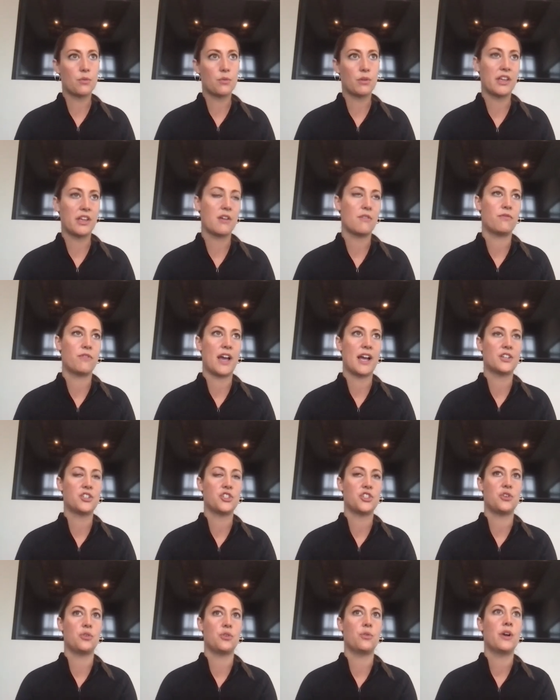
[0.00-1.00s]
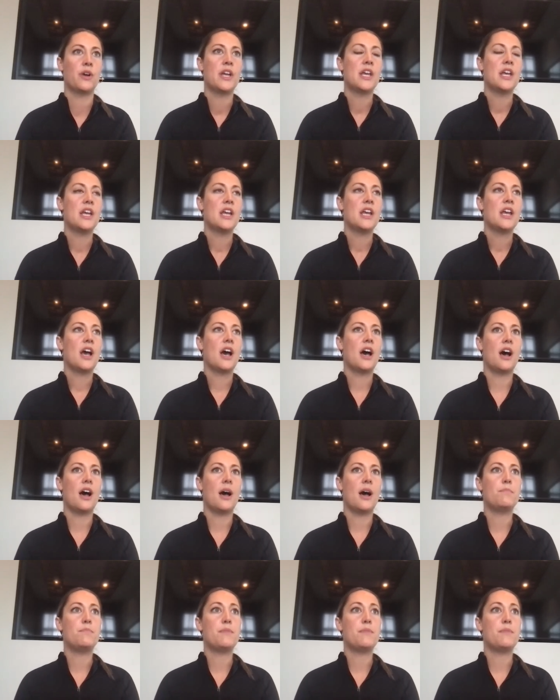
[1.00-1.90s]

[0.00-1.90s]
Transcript: really affect you uh,